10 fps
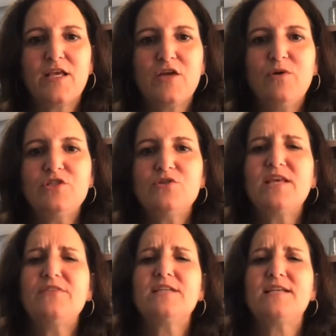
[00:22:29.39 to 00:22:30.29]
When you
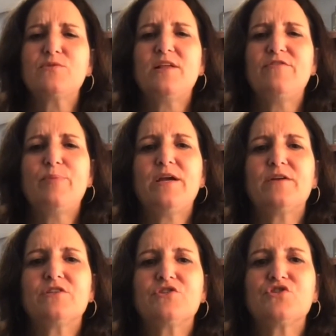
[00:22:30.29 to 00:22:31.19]
said the test will have a pair,
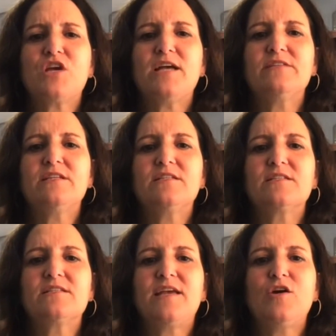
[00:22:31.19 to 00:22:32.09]
does your child need to
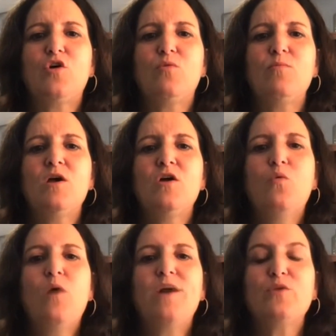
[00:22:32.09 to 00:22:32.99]
stay home
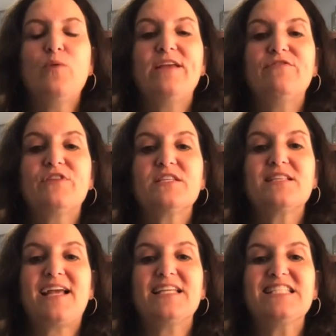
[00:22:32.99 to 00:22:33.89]
while you wait for the
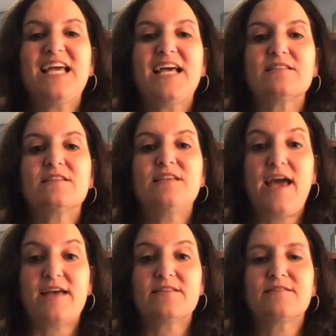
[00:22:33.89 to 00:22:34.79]
second test?
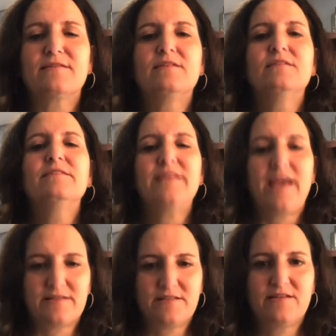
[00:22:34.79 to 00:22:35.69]
Yes.
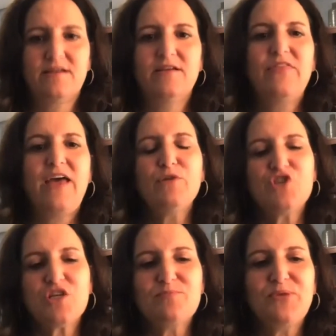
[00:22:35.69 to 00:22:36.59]
Yes. That would
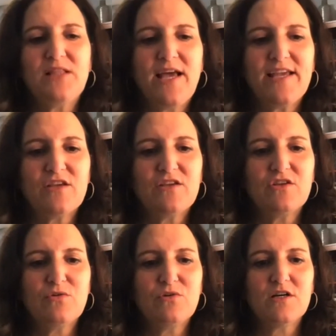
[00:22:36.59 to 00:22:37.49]
just be like
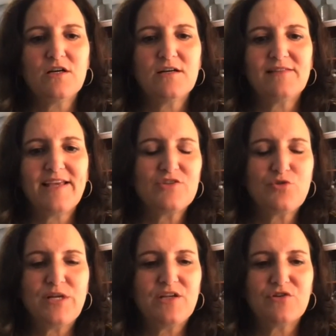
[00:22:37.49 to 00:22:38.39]
you're
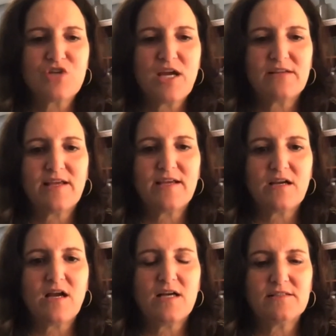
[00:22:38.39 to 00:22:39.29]
treating your child like a
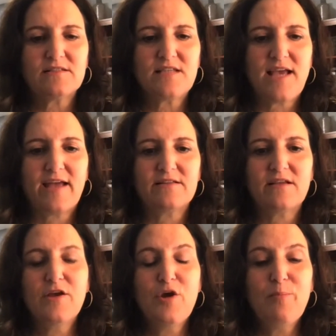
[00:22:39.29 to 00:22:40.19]
contact.
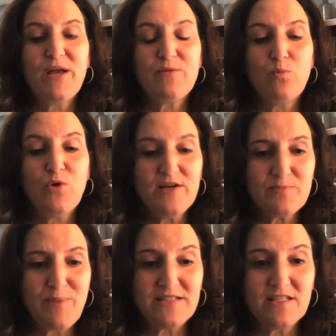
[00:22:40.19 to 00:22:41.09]
But we're
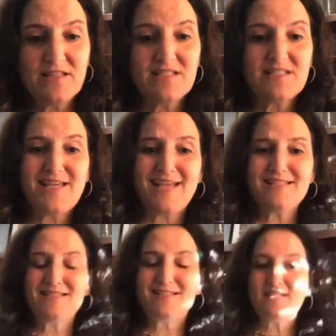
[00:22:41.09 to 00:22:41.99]
expecting these
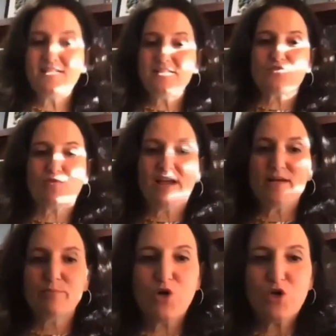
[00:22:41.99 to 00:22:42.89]
tests. This is right
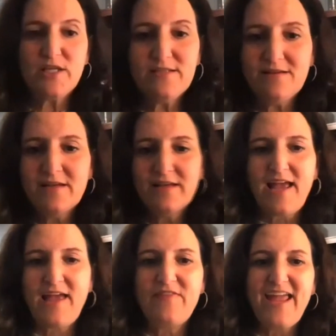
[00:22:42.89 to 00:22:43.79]
in Brooklyn,
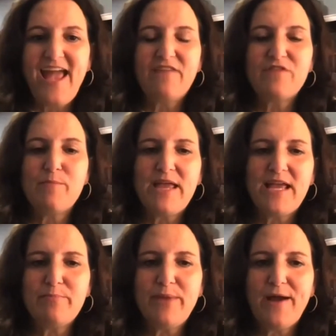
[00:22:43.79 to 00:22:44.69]
and they have the
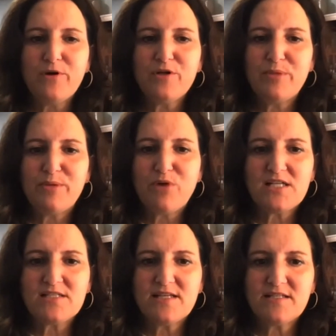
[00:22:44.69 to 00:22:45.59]
manpower to be
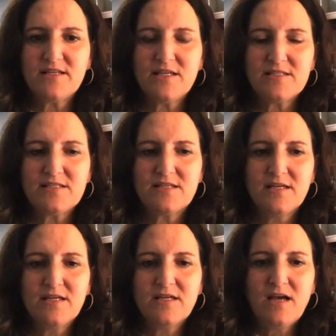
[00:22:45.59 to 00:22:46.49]
processing this.
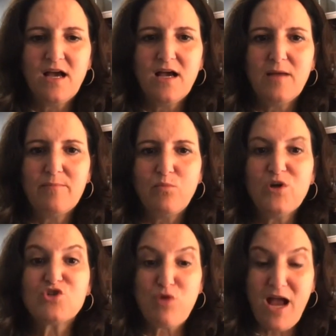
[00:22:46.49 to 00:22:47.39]

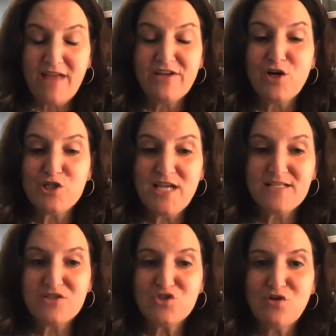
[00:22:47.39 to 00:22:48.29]
We're driving our
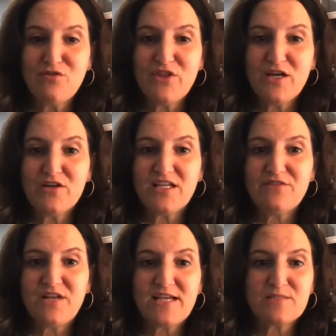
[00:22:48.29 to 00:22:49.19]
tests over there to
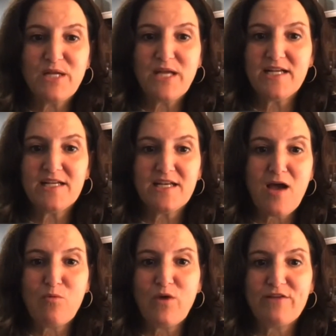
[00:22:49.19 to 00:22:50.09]
even expedite it and
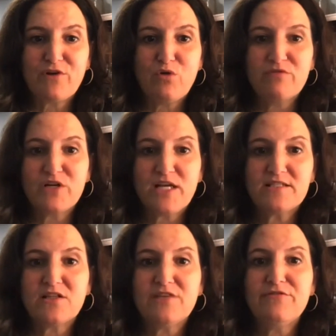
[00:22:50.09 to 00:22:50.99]
not wait for overnight
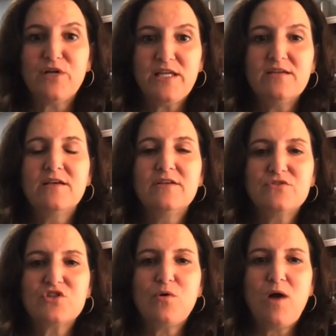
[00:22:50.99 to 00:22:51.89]
delivery.
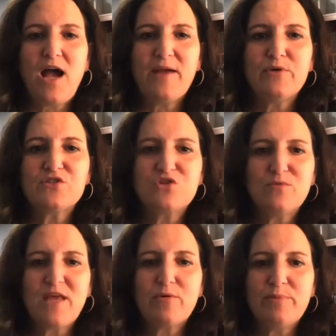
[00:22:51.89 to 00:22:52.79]
So I would
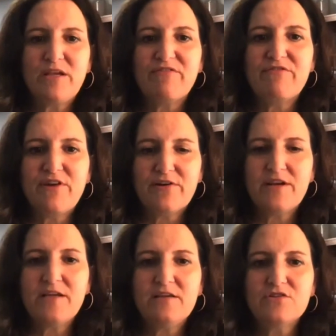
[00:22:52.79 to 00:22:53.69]
assume that would be a
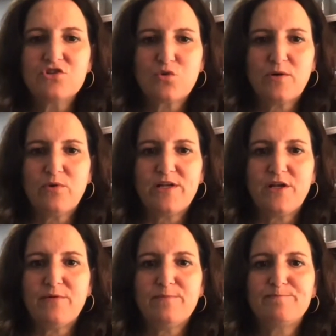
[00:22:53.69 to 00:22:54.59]
very short window.